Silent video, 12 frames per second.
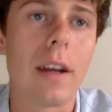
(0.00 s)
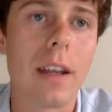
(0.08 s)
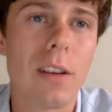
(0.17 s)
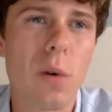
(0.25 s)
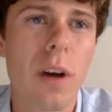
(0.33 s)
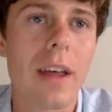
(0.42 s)

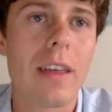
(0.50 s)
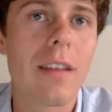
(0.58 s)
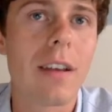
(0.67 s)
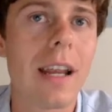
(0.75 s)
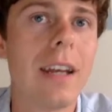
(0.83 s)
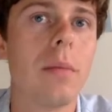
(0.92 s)
and it's quite a
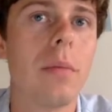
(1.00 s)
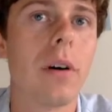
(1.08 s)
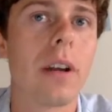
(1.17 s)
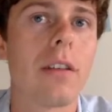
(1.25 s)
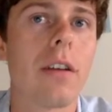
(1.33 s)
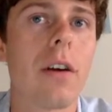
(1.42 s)
slender
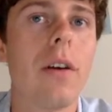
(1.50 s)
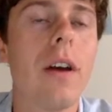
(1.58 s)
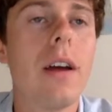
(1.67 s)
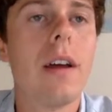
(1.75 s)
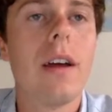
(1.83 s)
body. So